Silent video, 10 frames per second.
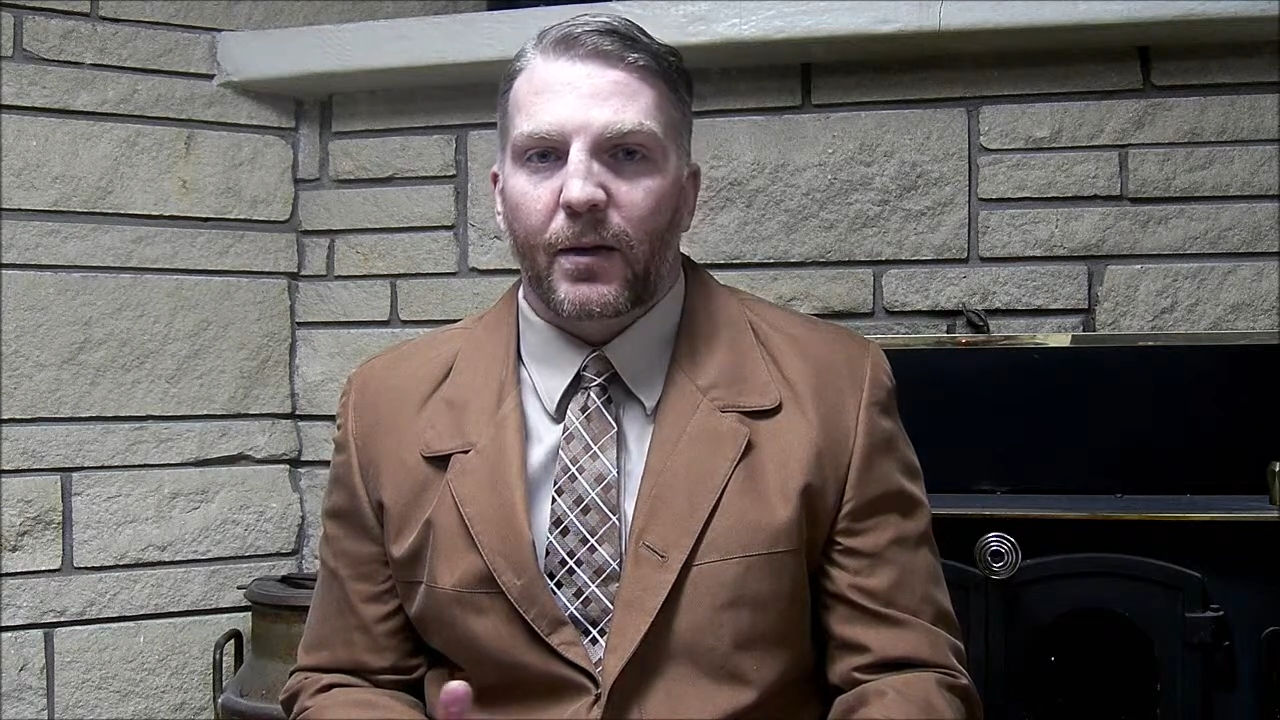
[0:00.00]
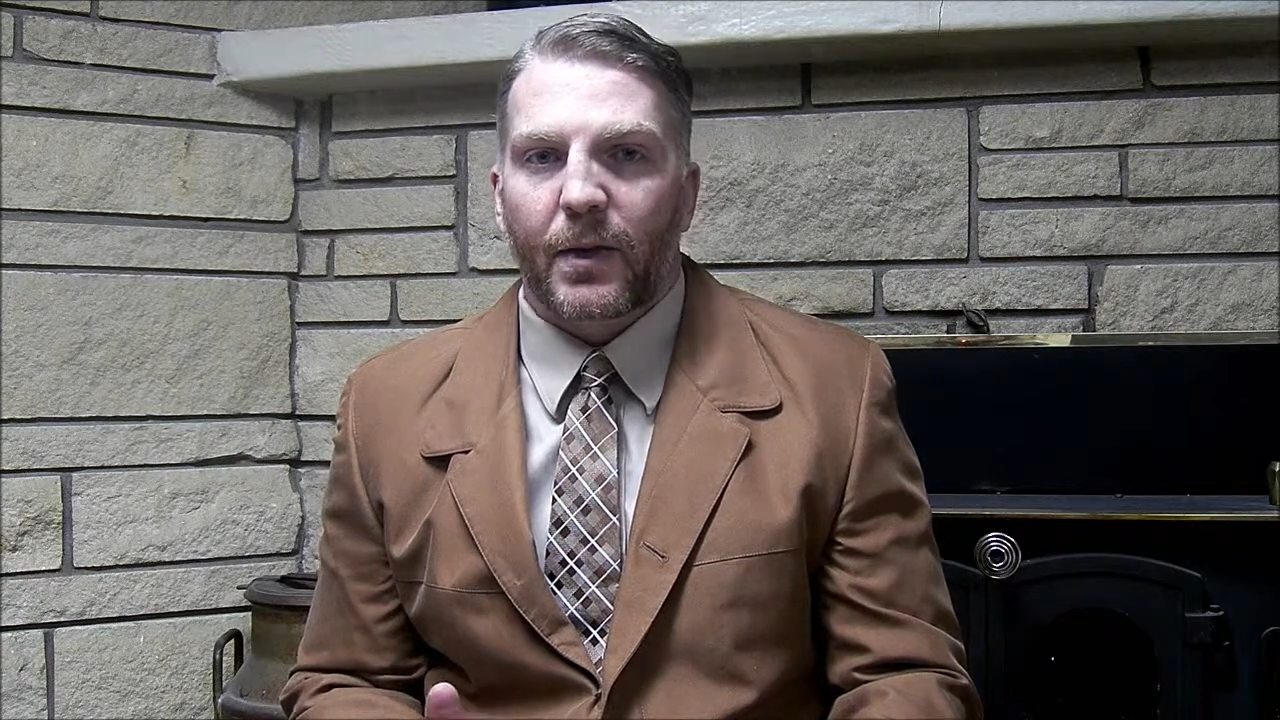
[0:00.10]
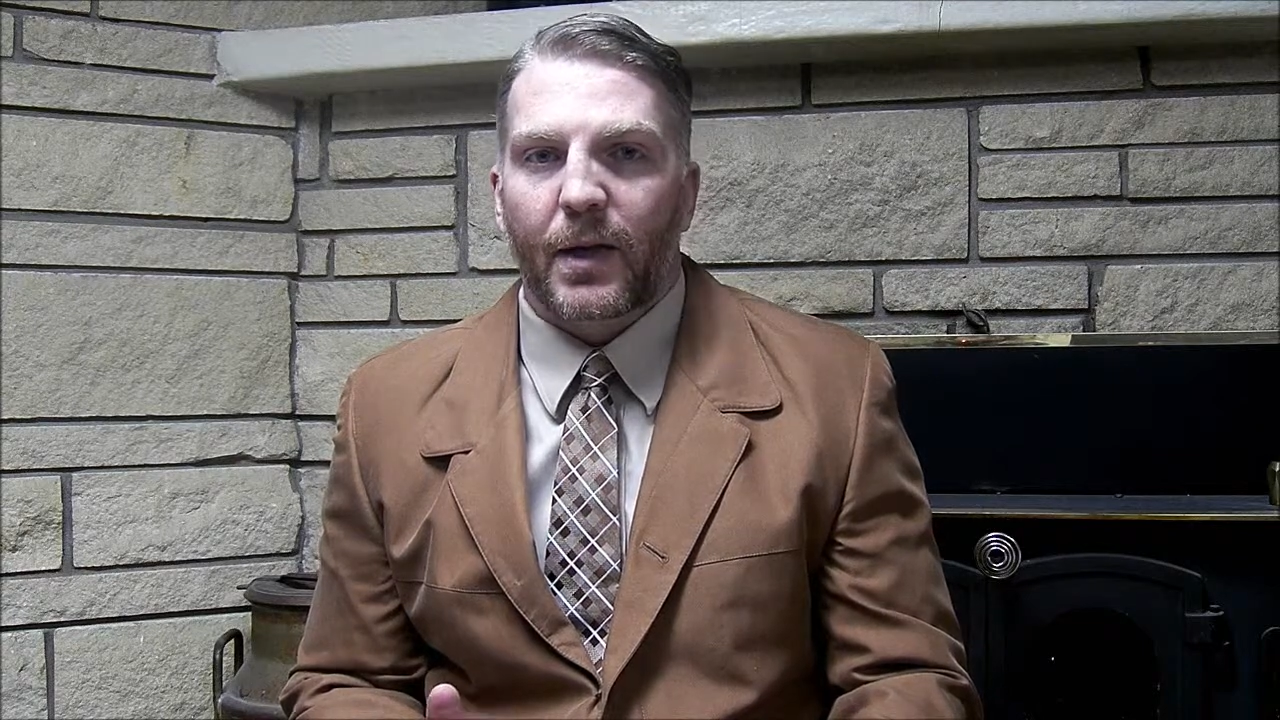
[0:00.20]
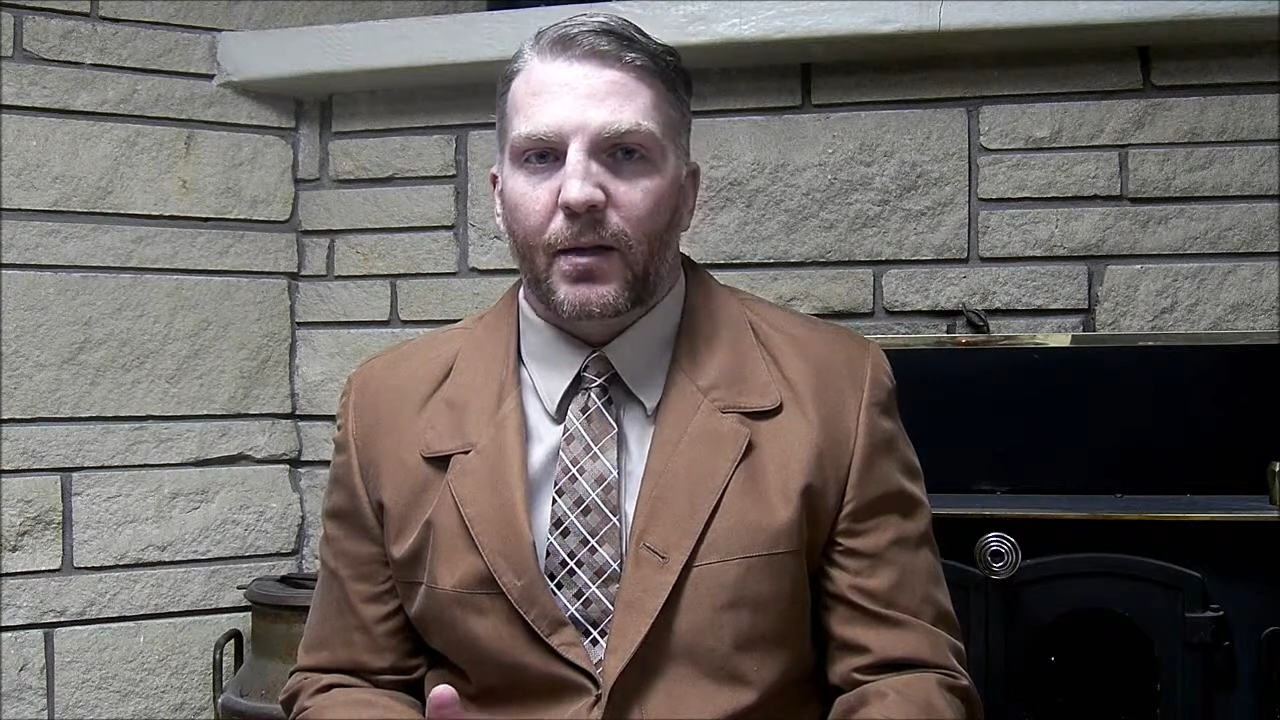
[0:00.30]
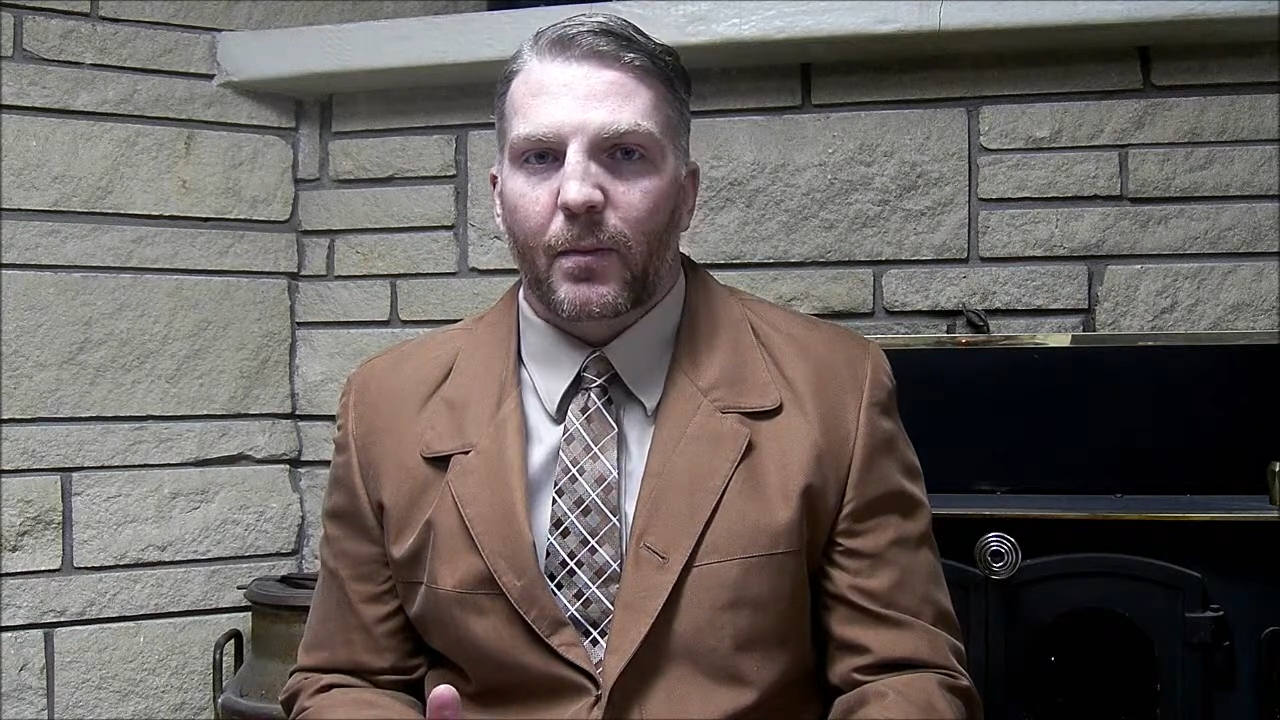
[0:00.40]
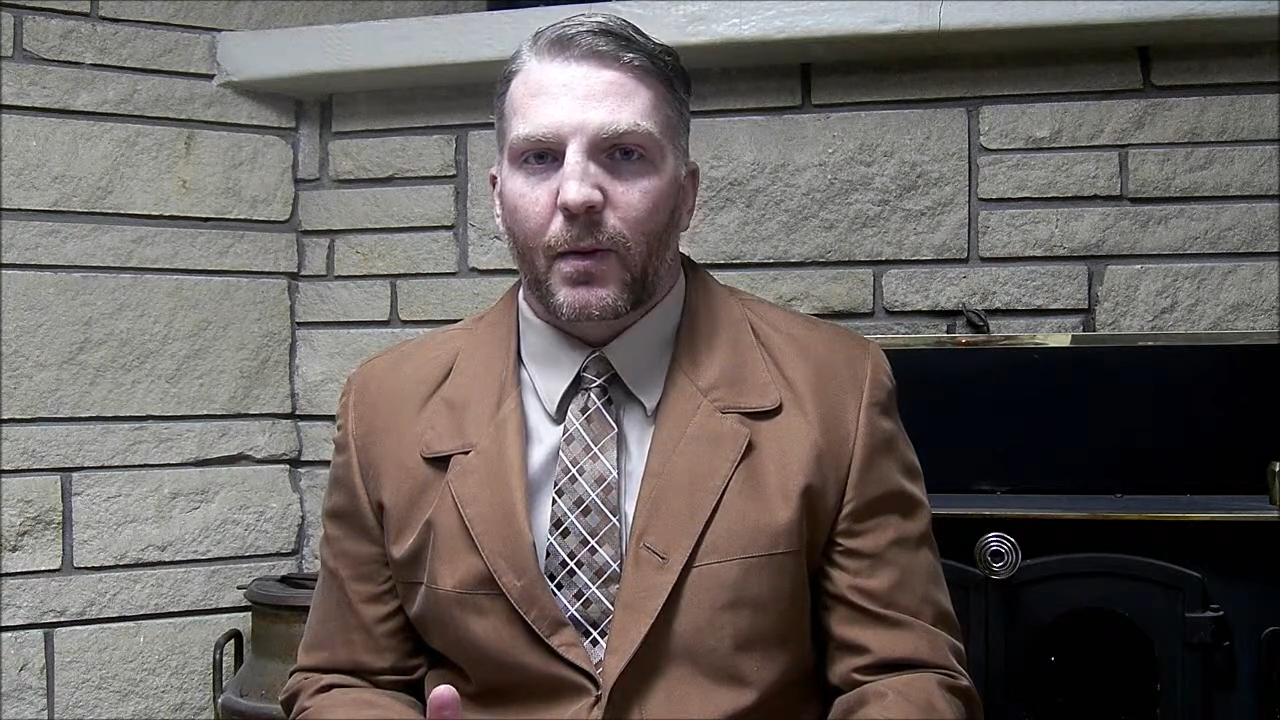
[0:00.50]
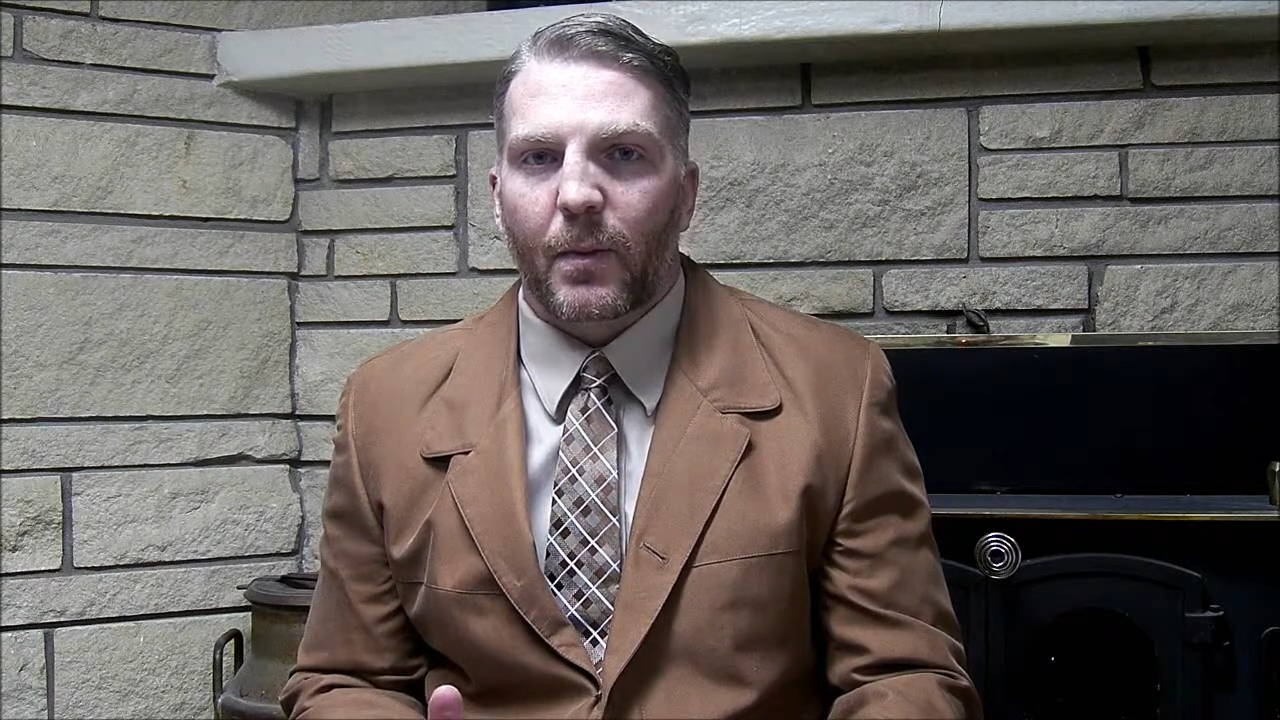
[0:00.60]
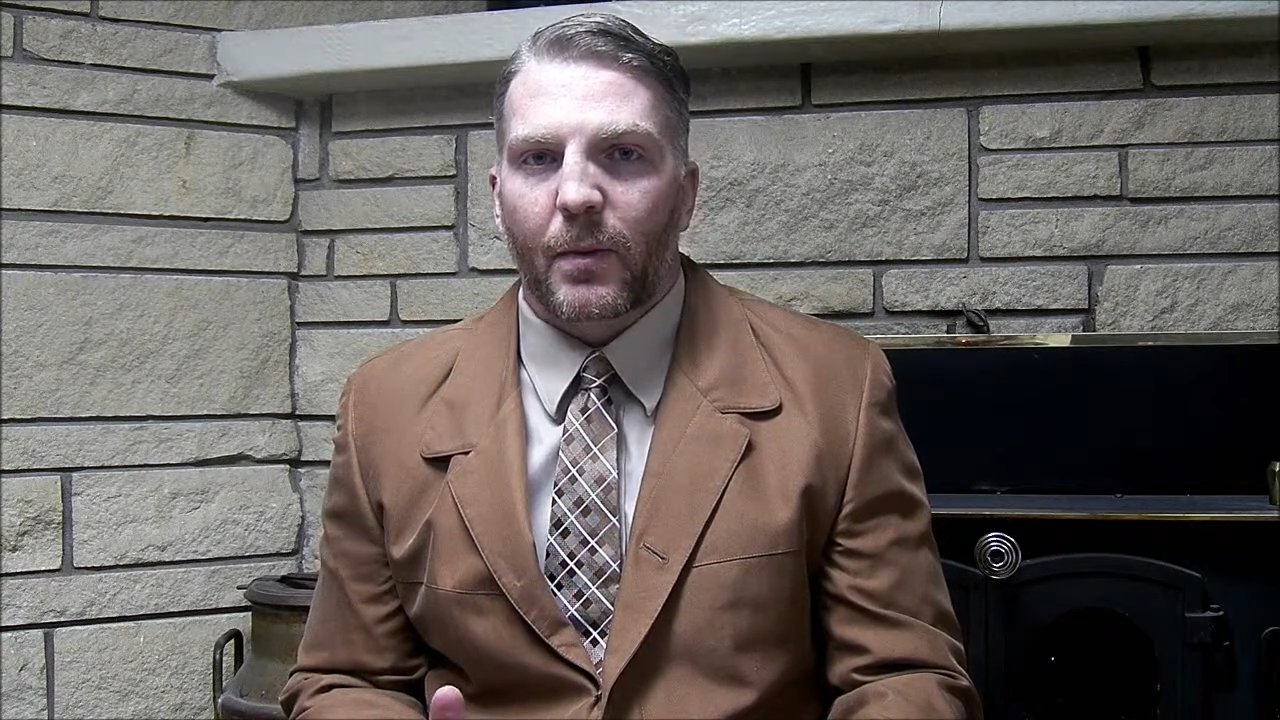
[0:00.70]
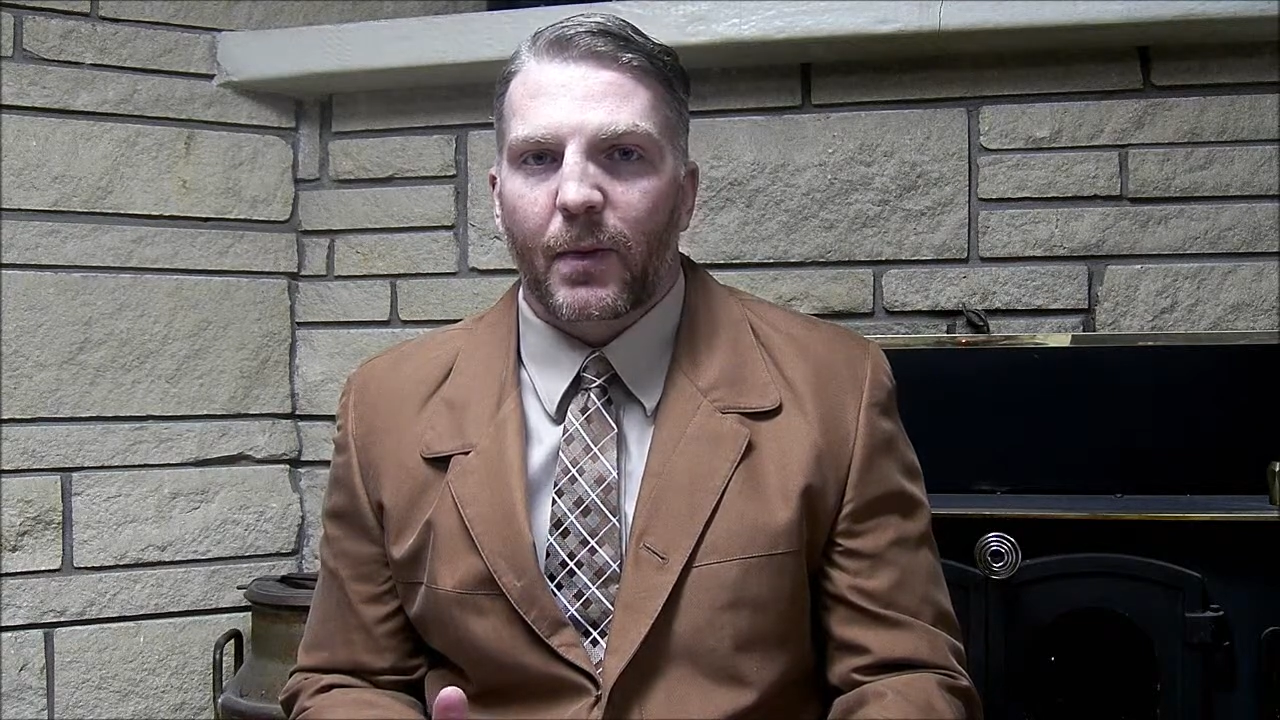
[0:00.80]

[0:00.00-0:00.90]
to get their permanent